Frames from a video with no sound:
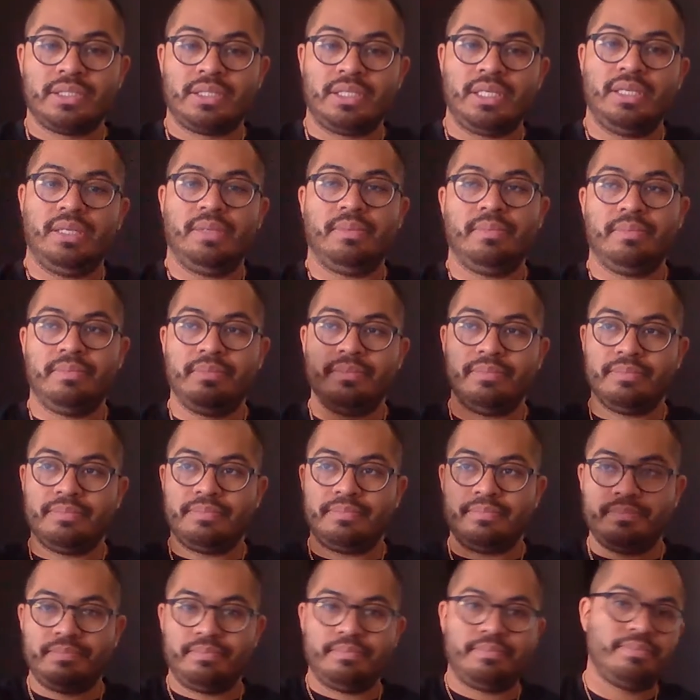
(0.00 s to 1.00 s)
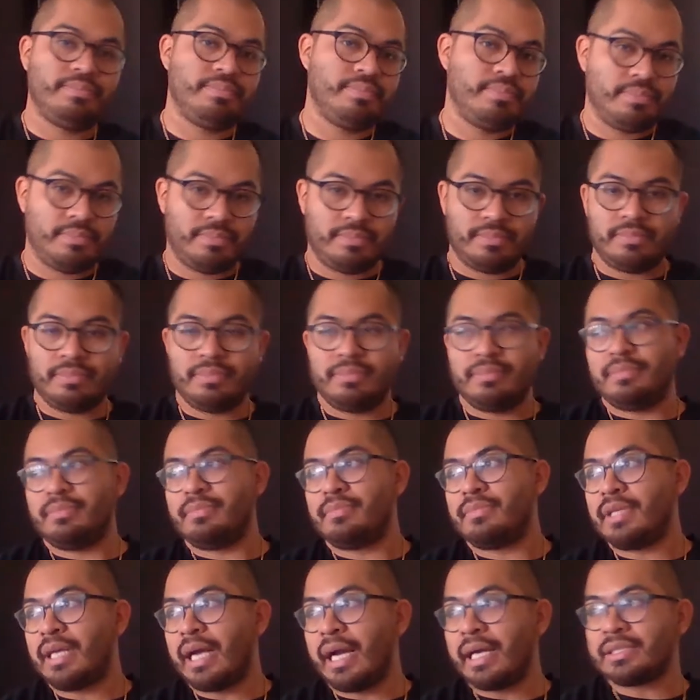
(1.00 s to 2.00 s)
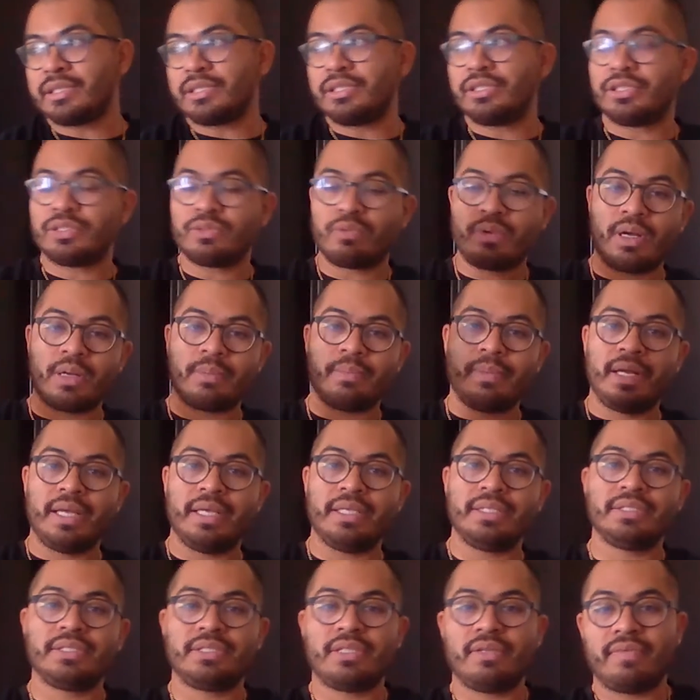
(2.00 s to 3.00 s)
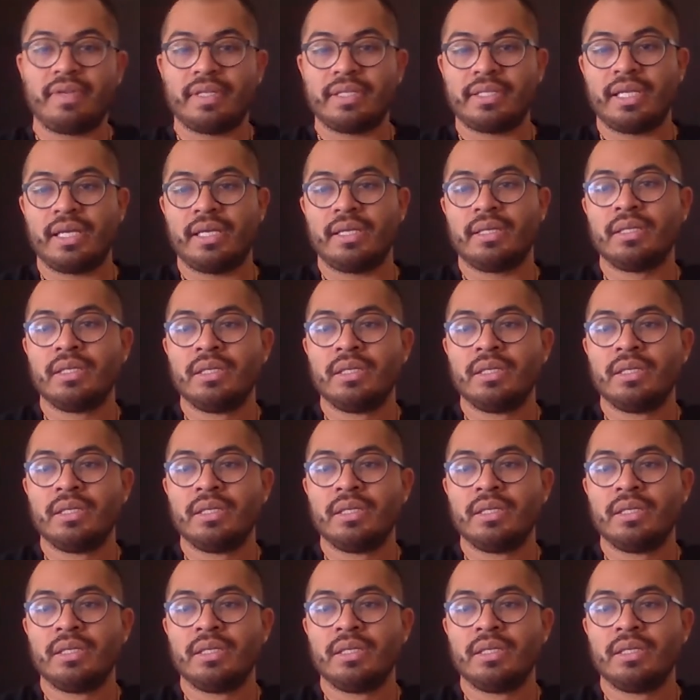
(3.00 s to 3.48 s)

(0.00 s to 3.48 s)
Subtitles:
and guys can just walk by and stuff like that.